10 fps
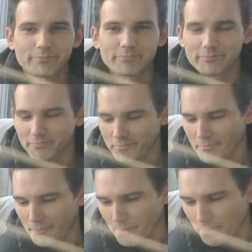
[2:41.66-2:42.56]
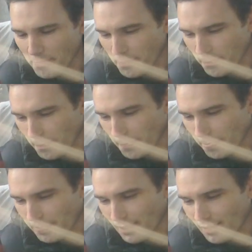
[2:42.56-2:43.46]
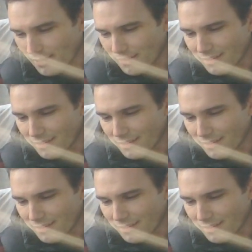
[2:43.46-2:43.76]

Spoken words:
Nothing is said.